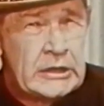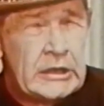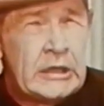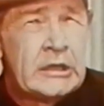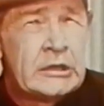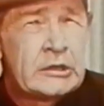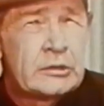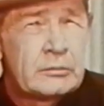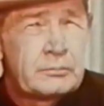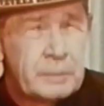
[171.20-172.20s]
is
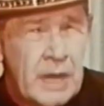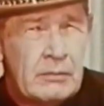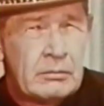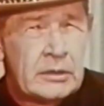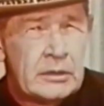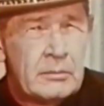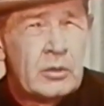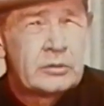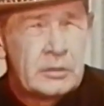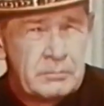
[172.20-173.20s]
probably the
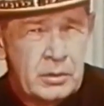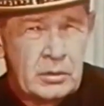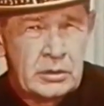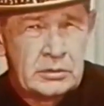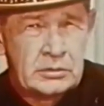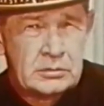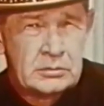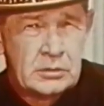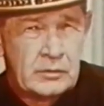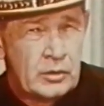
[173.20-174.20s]
most important
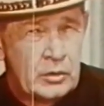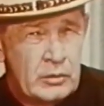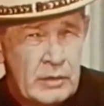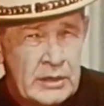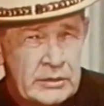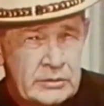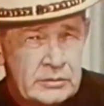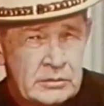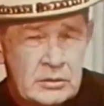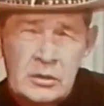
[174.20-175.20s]
of all the rights.
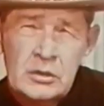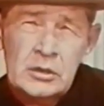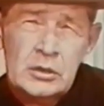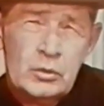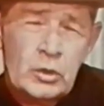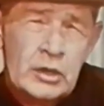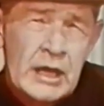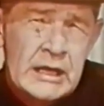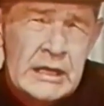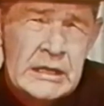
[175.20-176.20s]

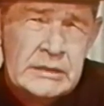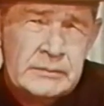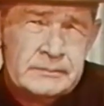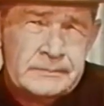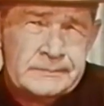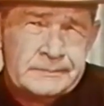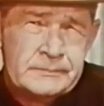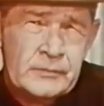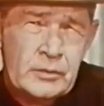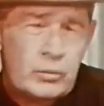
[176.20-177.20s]
Without it,
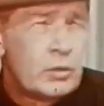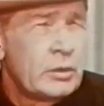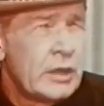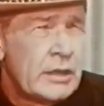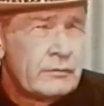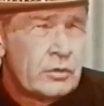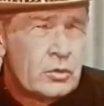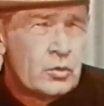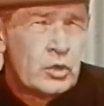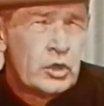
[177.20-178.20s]
we would have no
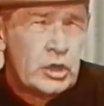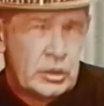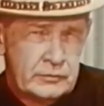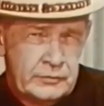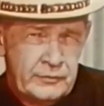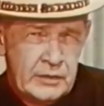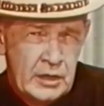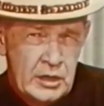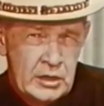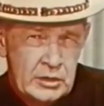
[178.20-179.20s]
way of defending
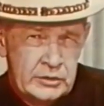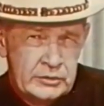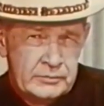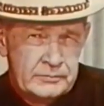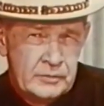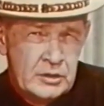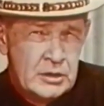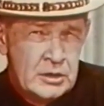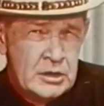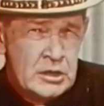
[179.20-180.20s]
the others.
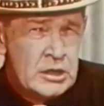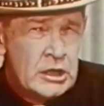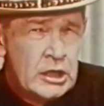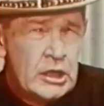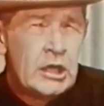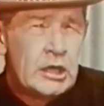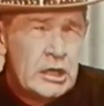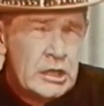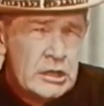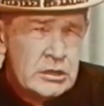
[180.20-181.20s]
It
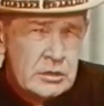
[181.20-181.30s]
is a